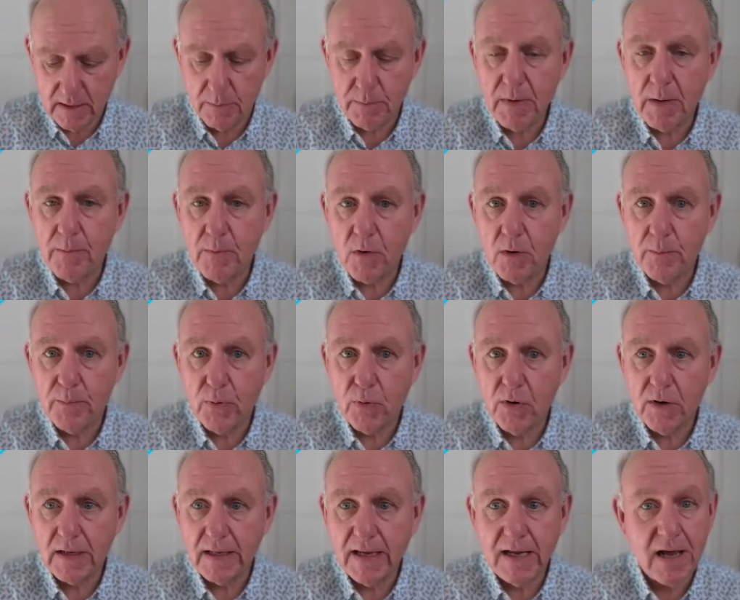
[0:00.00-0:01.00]
but more
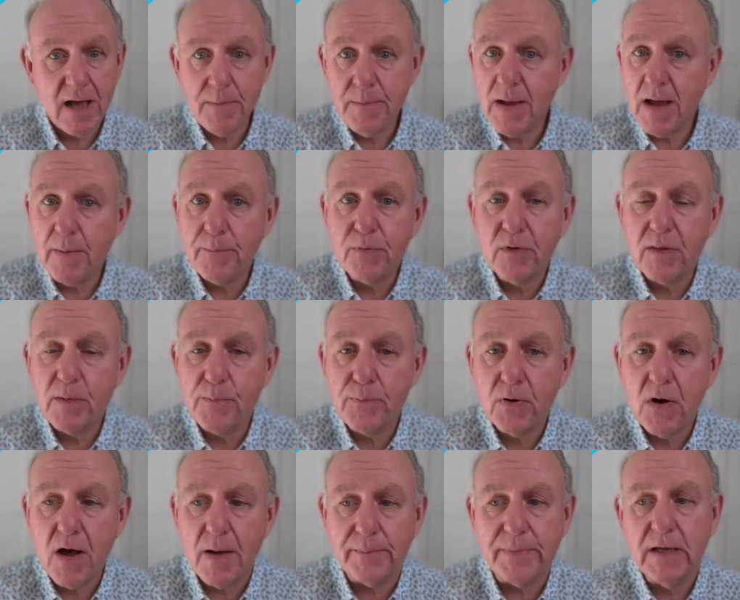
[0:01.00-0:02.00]
importantly, coming up with a
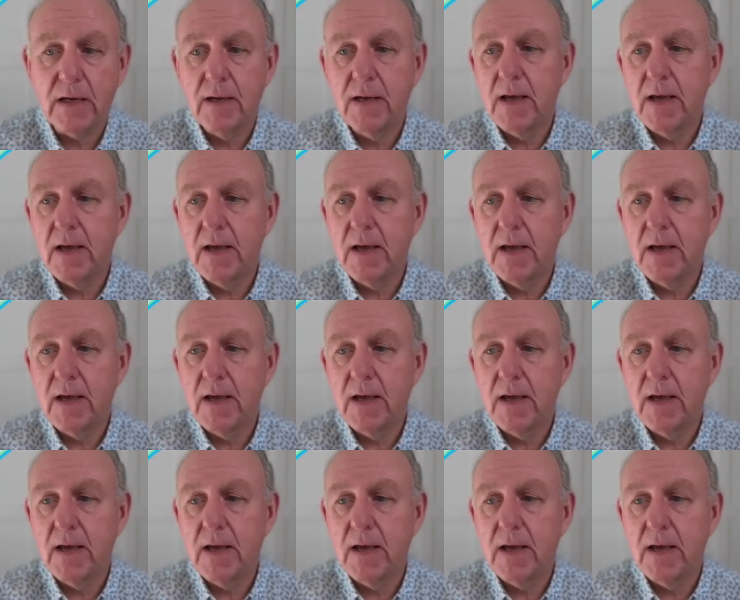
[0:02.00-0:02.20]
prompt.